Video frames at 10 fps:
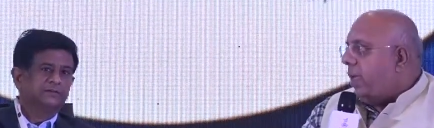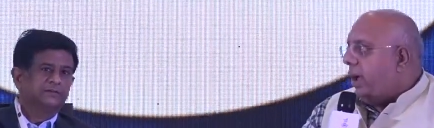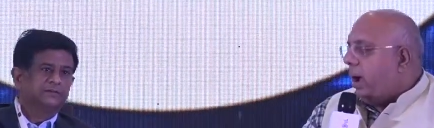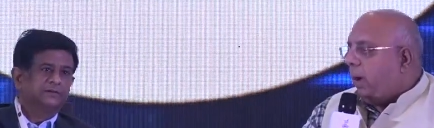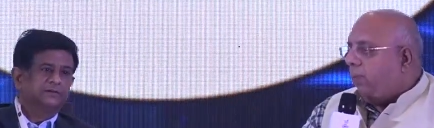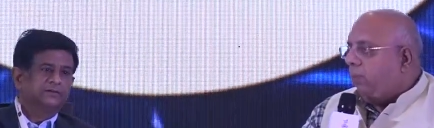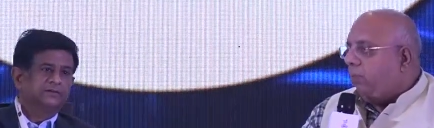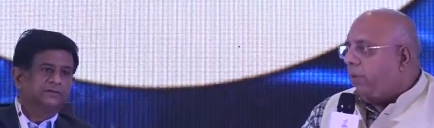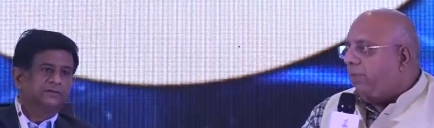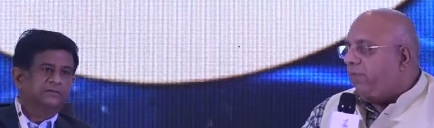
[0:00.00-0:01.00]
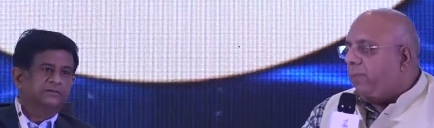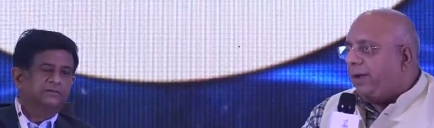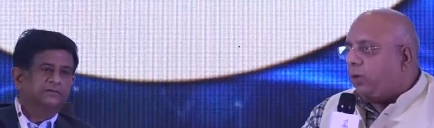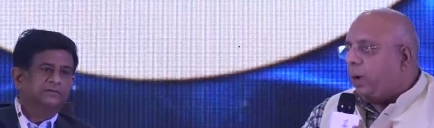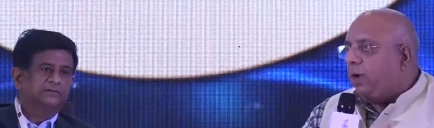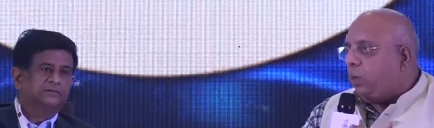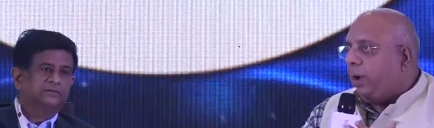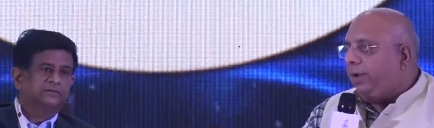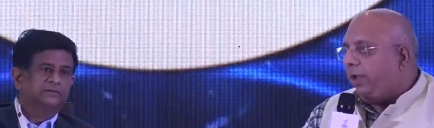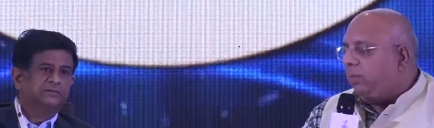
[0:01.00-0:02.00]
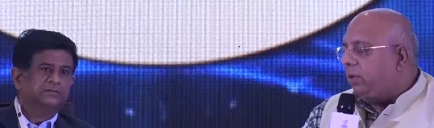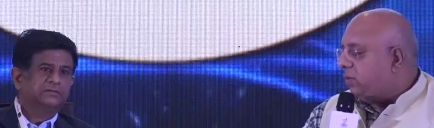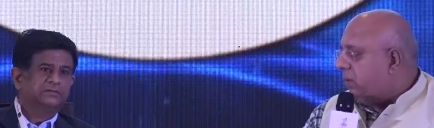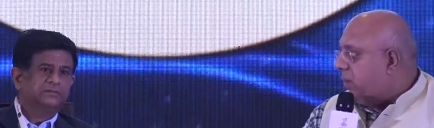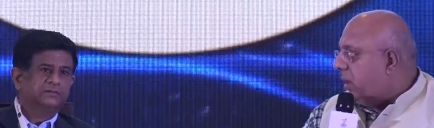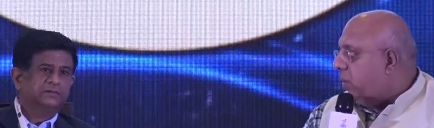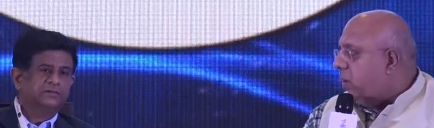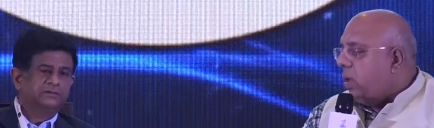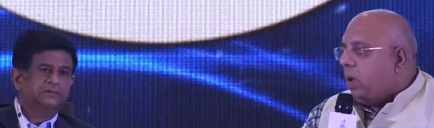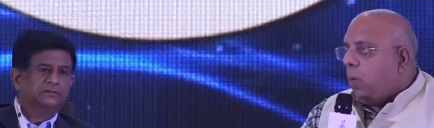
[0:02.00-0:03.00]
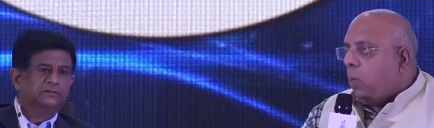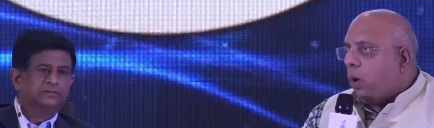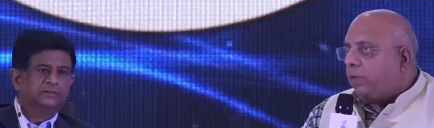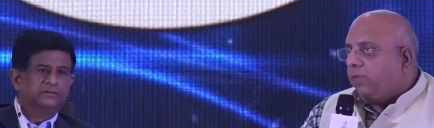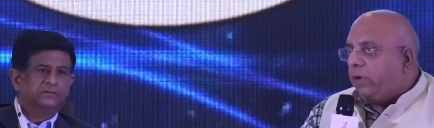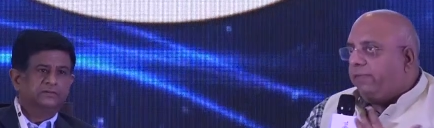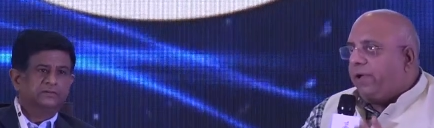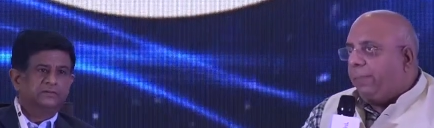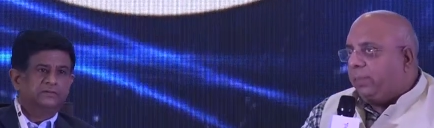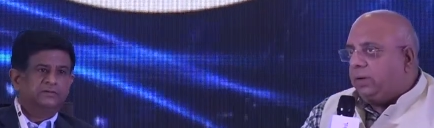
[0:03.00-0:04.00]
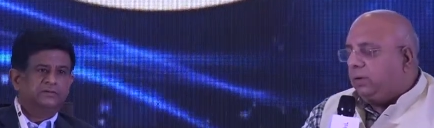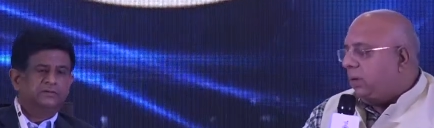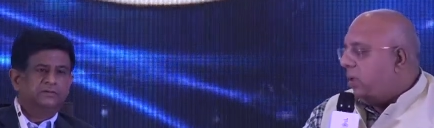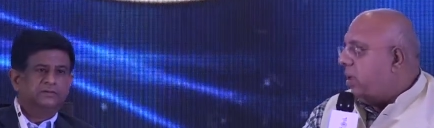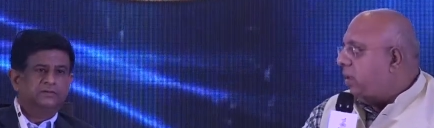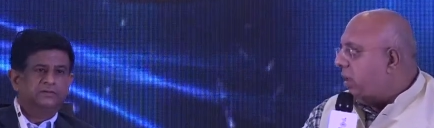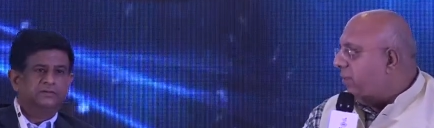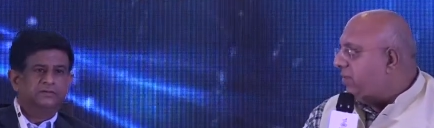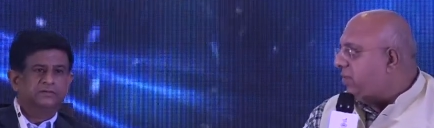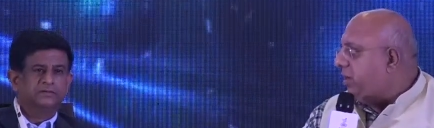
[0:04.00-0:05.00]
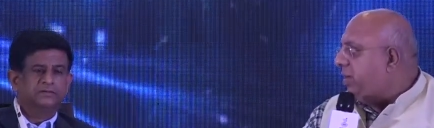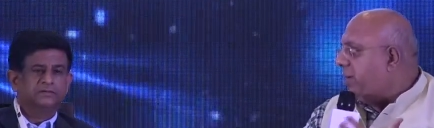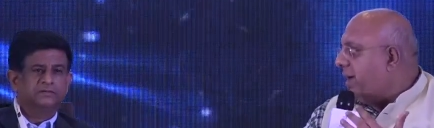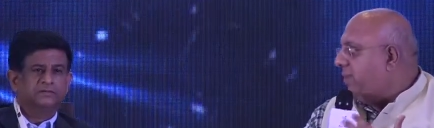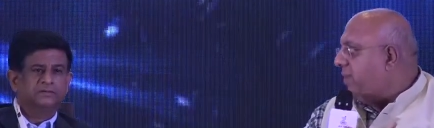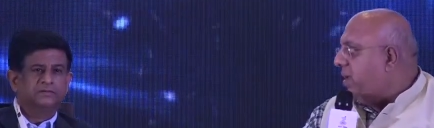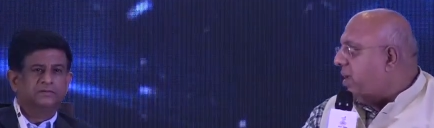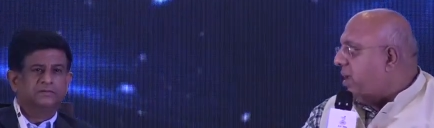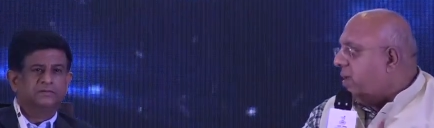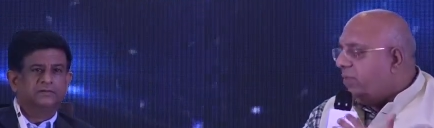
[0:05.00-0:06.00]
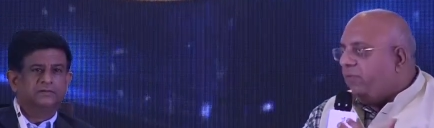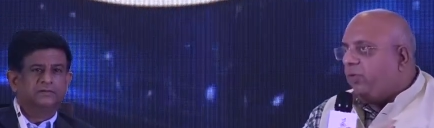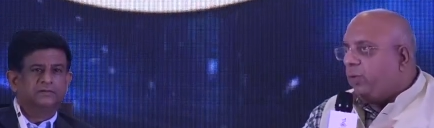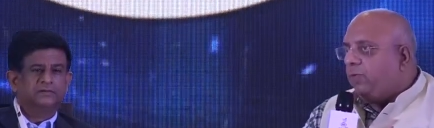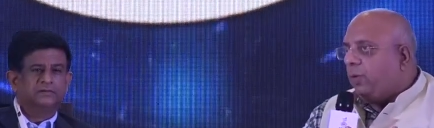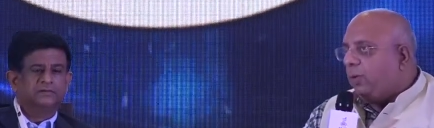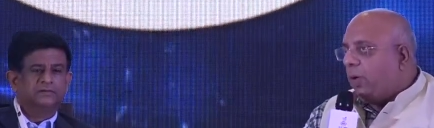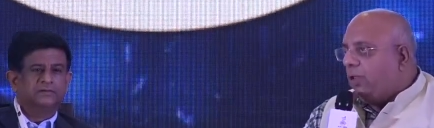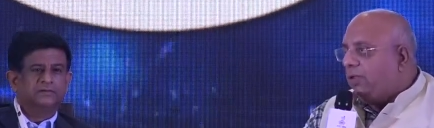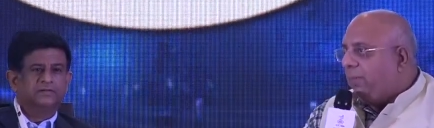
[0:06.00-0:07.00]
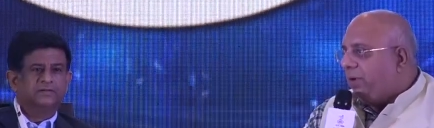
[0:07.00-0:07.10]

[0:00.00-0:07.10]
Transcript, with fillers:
Speaker 1: Uh, if we met 12 to 18 months from now, what would have happened? Uh, give us three trends, even if you don't want to call them